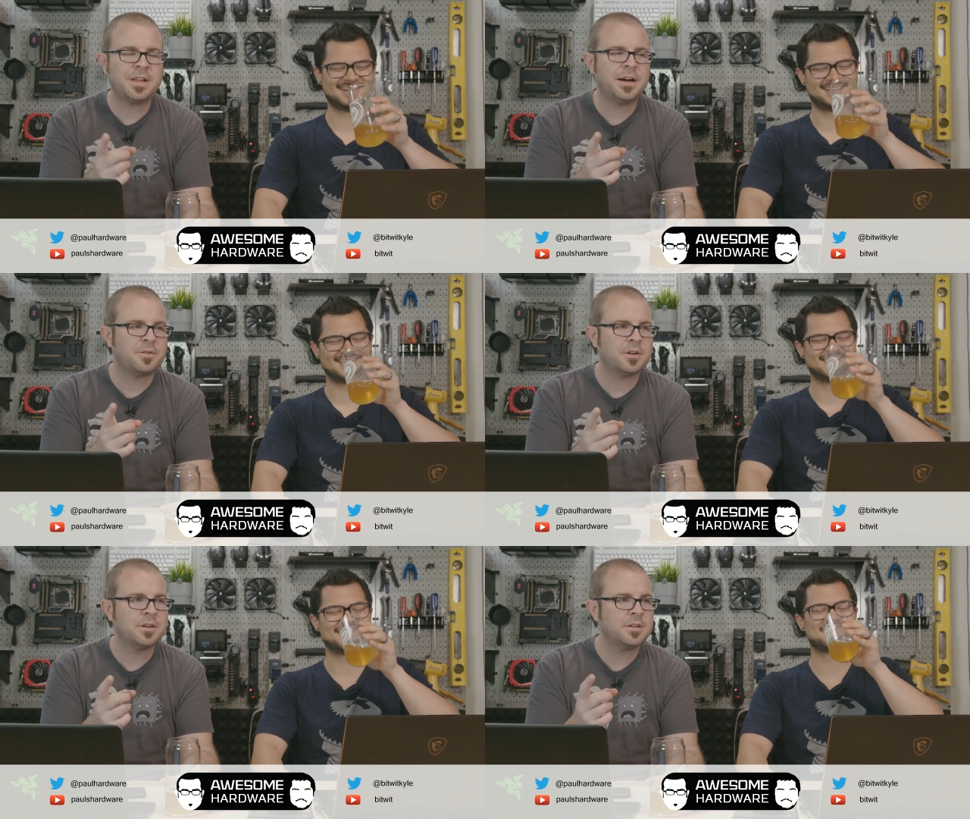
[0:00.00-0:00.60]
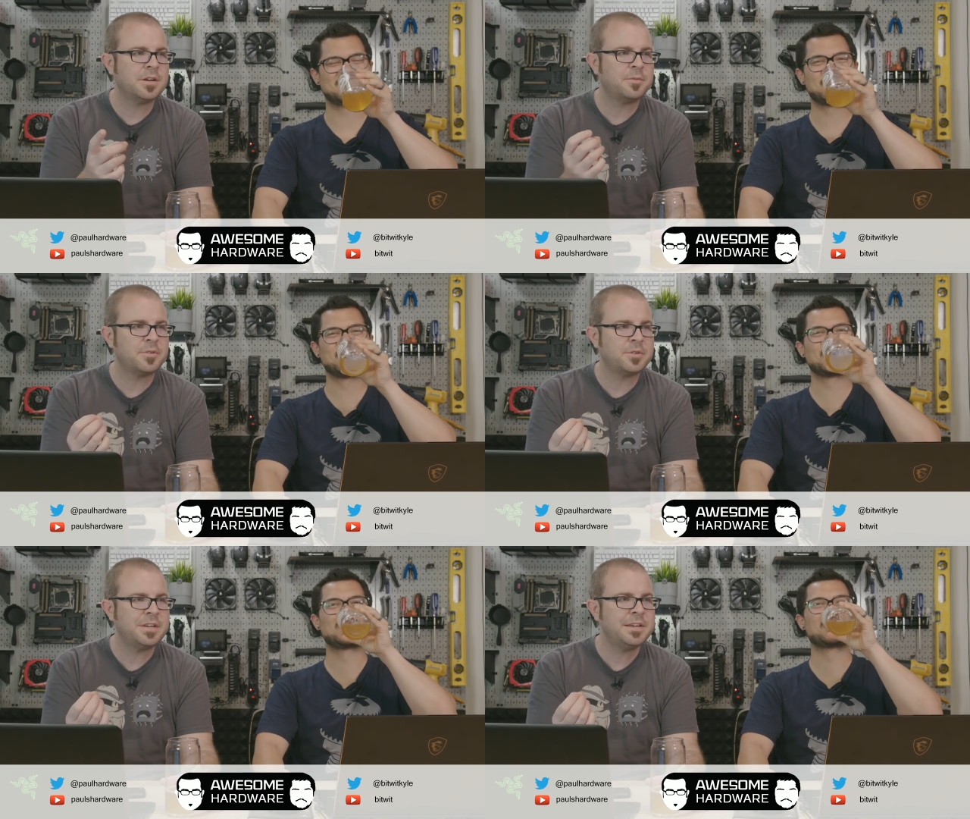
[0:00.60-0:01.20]
Speaker 1: flower.
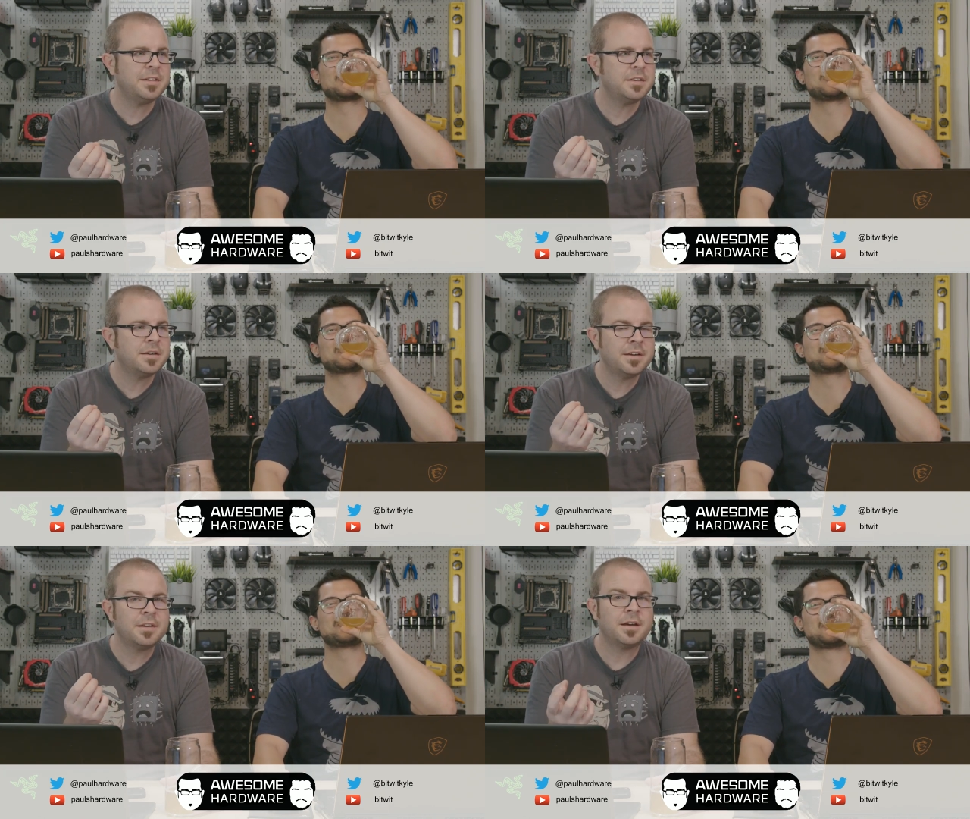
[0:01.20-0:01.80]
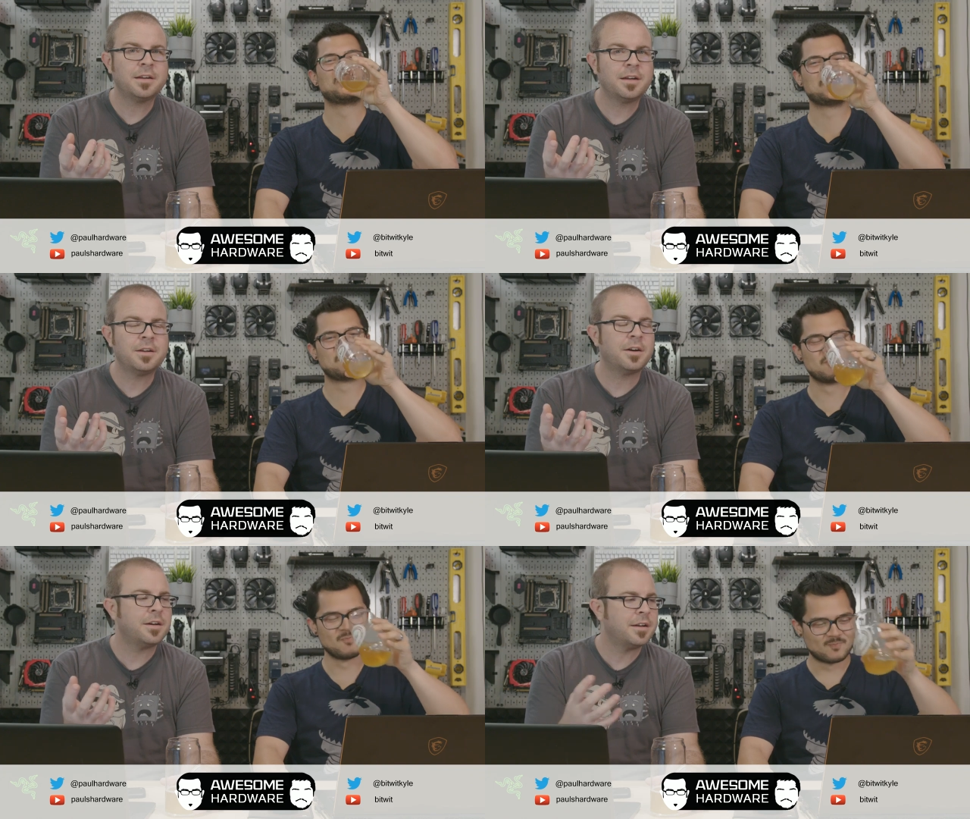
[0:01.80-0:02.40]
I'm unique.
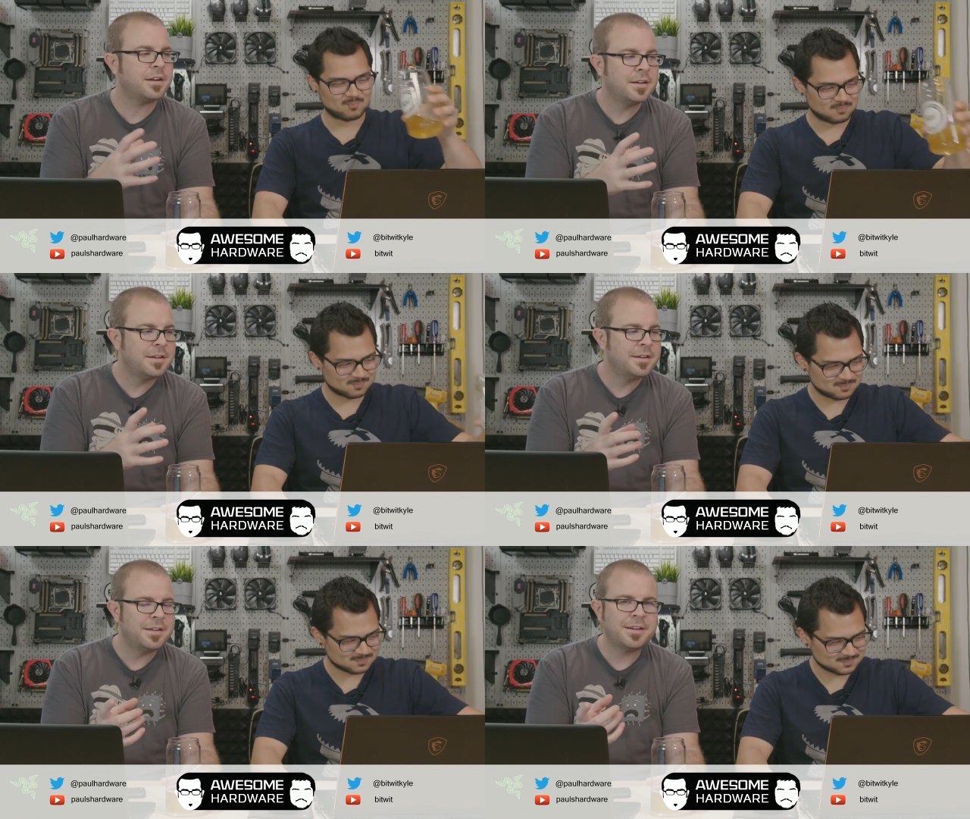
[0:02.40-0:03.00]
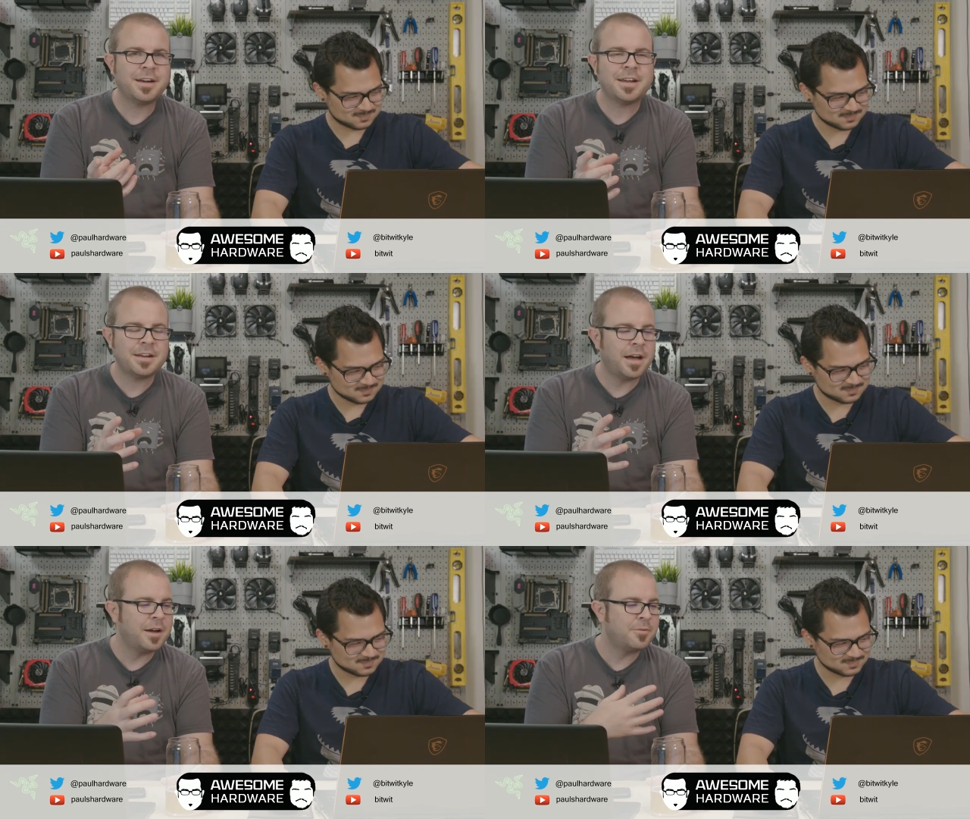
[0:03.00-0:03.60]
No. All right.
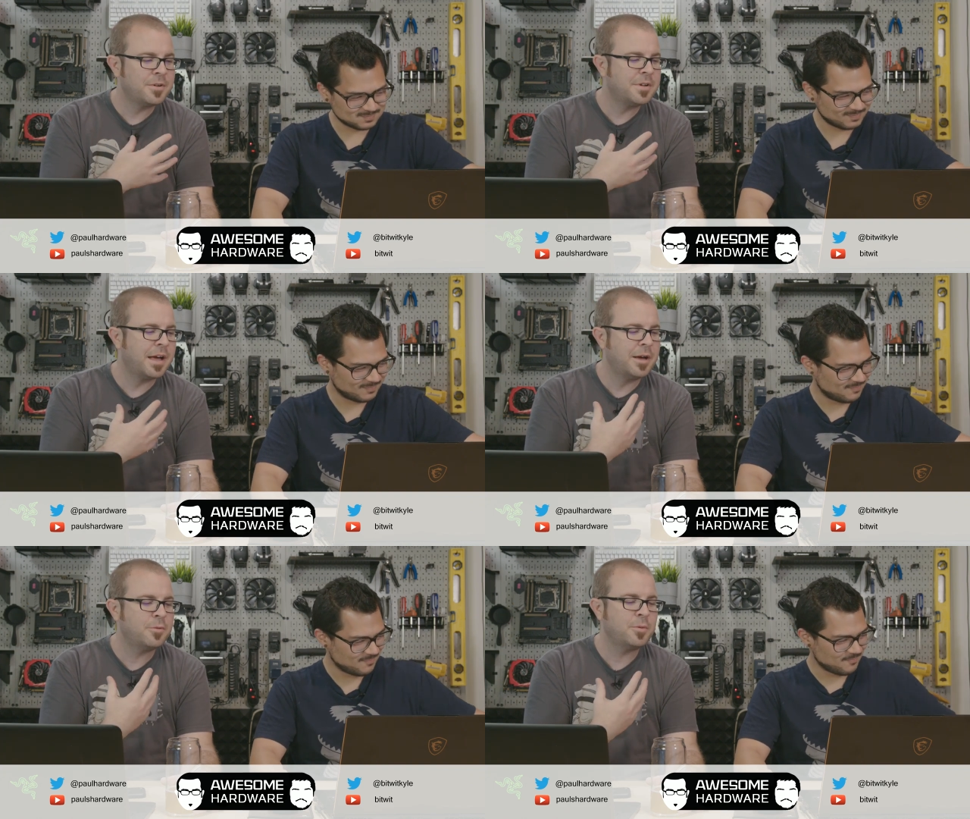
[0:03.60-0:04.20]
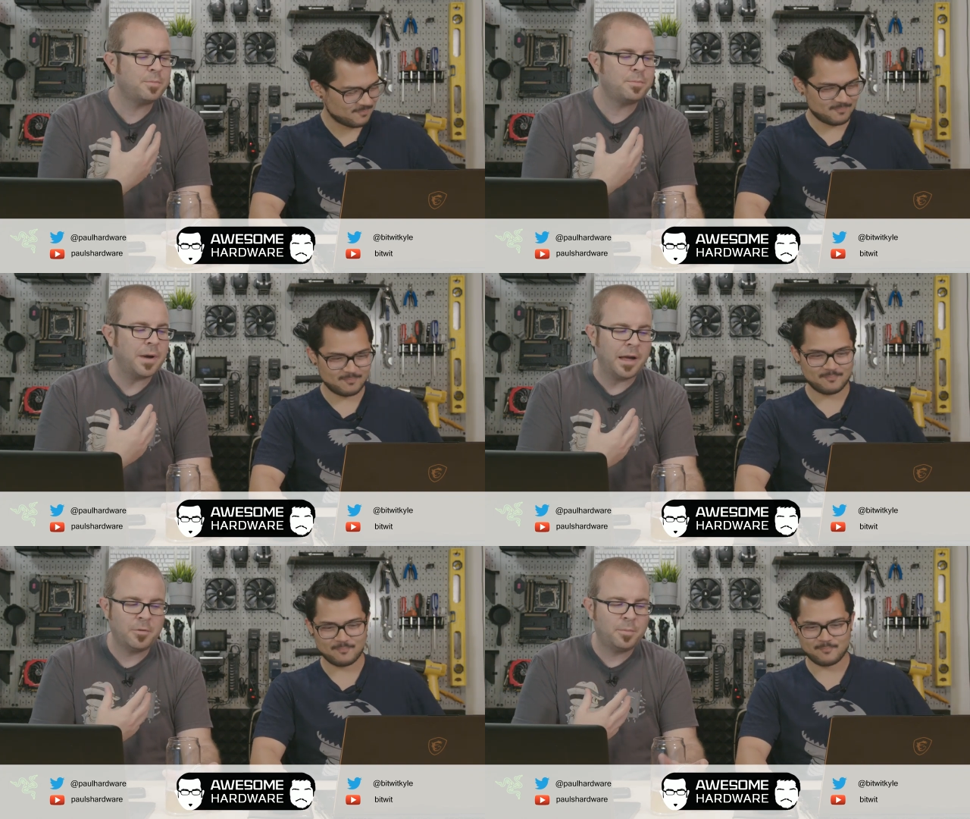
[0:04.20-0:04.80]
I will. I will.
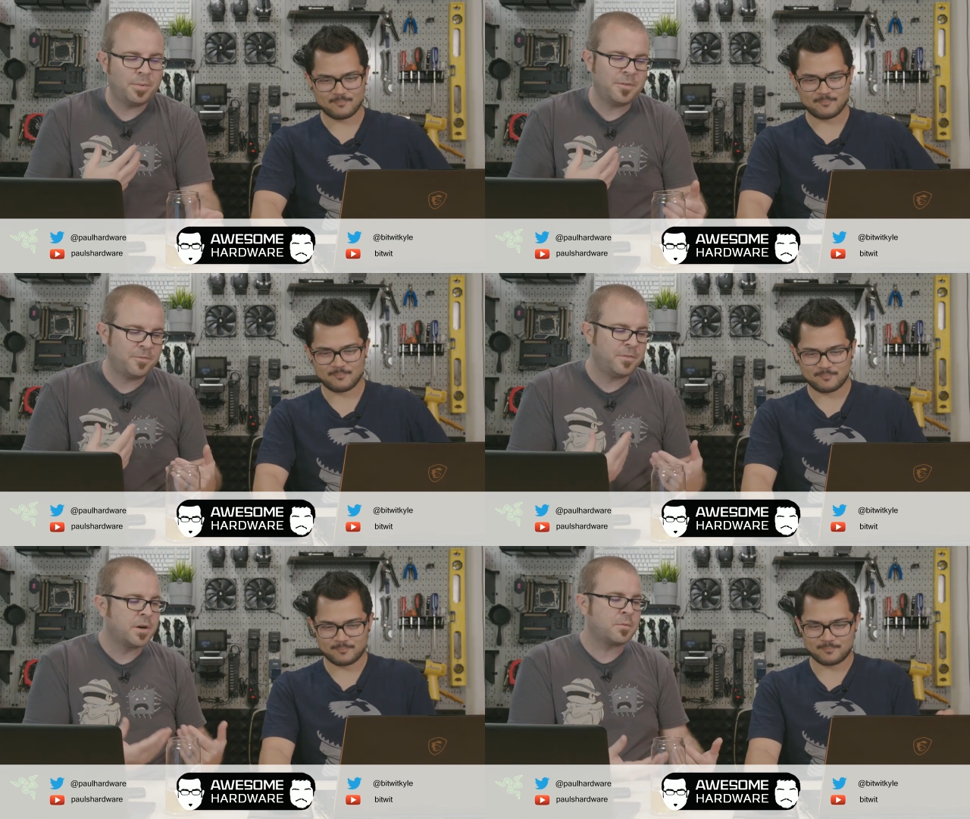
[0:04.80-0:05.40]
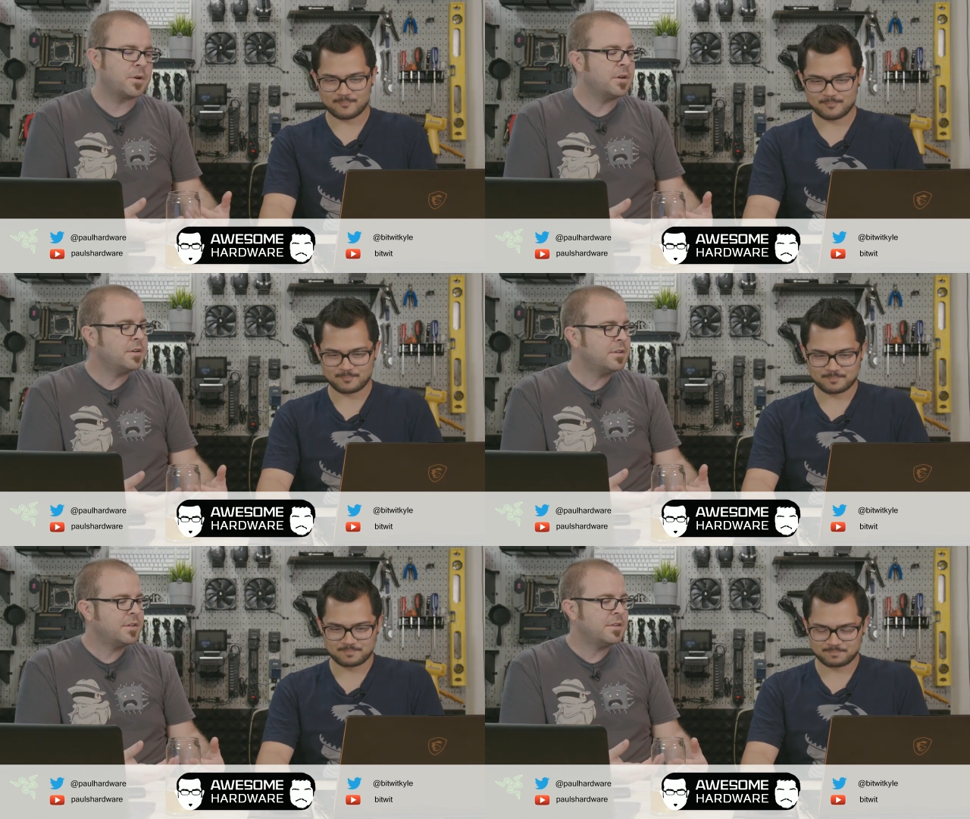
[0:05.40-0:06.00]
I will put
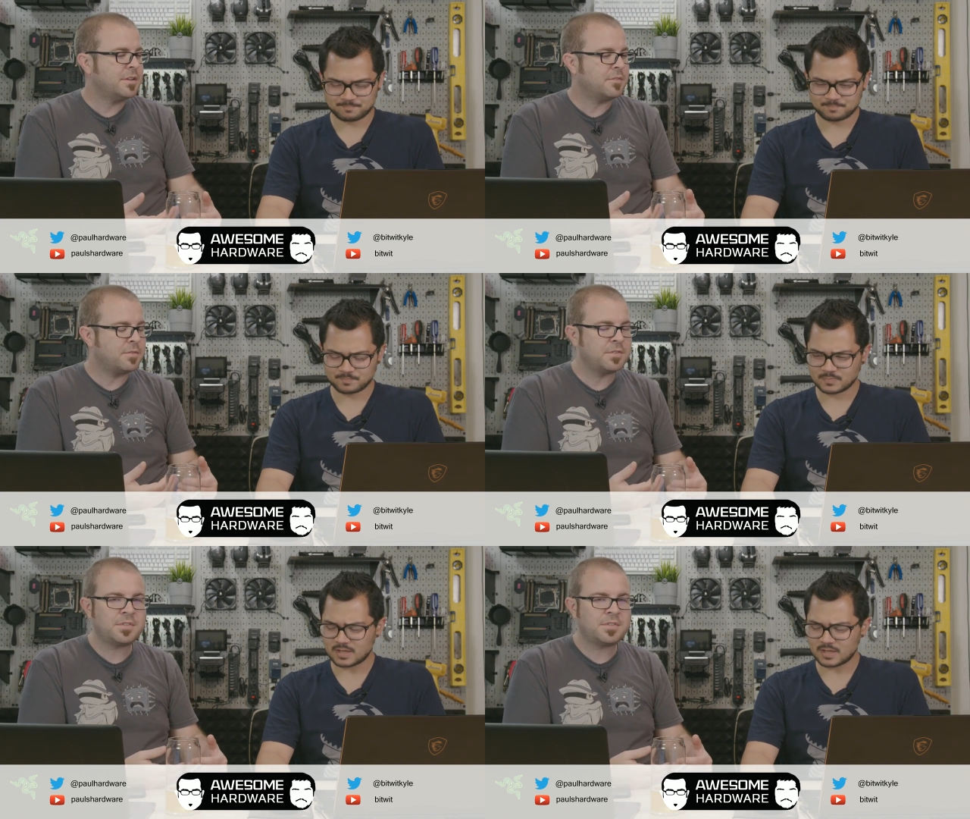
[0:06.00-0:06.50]
forward that for